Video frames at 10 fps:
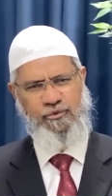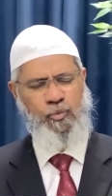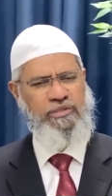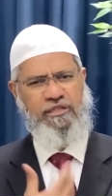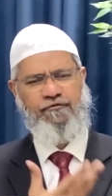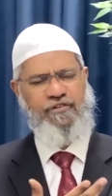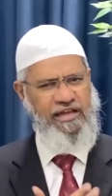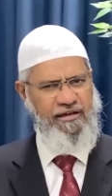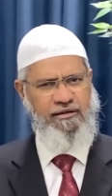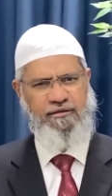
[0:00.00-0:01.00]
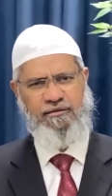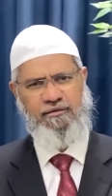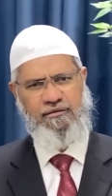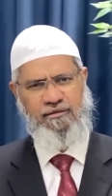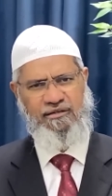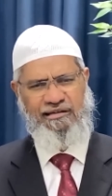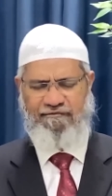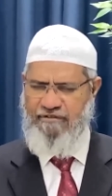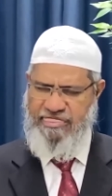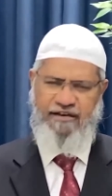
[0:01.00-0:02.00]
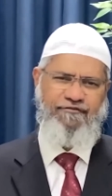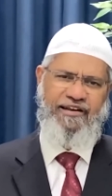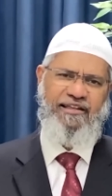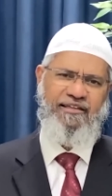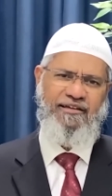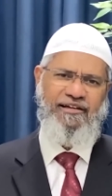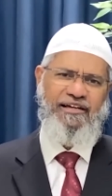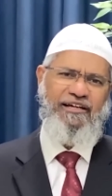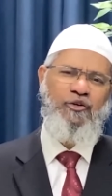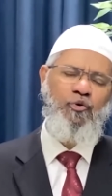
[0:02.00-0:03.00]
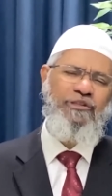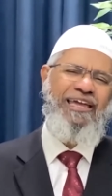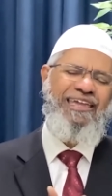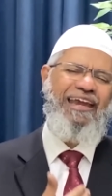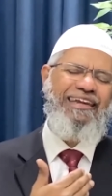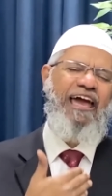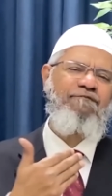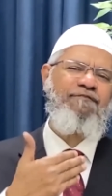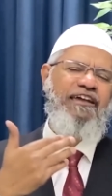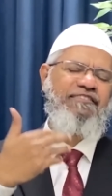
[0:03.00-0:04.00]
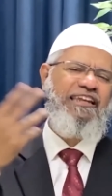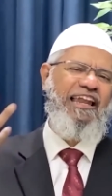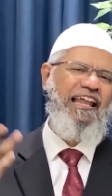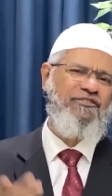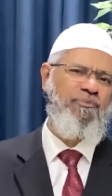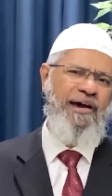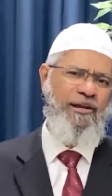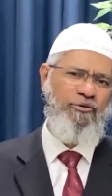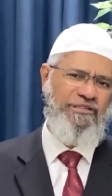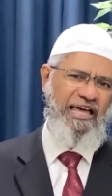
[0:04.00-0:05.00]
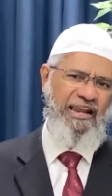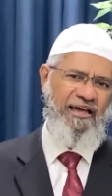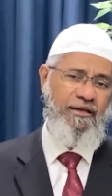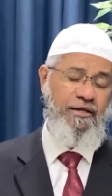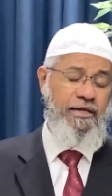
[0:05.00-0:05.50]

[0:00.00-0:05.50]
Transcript: with fear, with suffering, do they yet have faith in Allah subhanahu wa ta'ala?